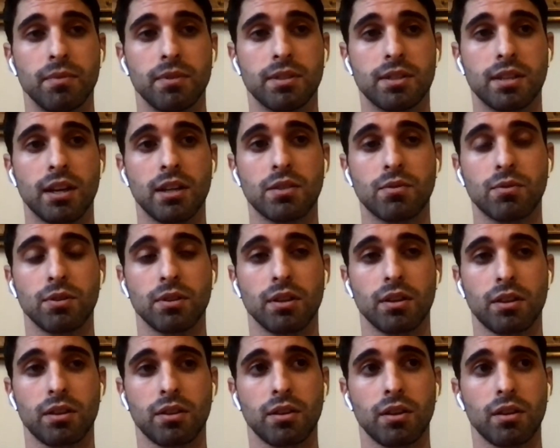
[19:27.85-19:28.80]
stands for
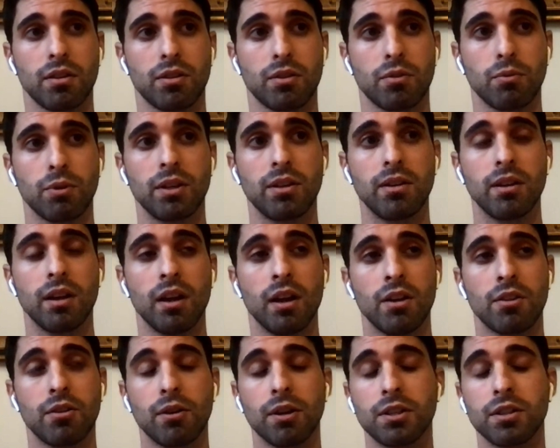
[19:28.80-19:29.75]
the three
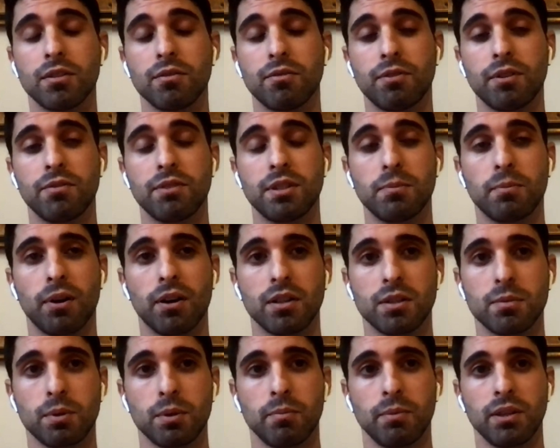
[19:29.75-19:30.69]
350
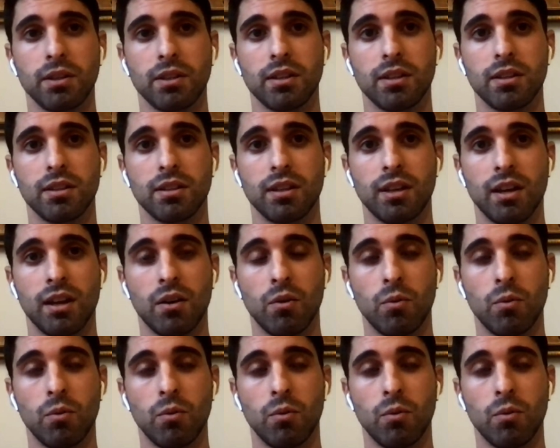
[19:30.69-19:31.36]
parts per million,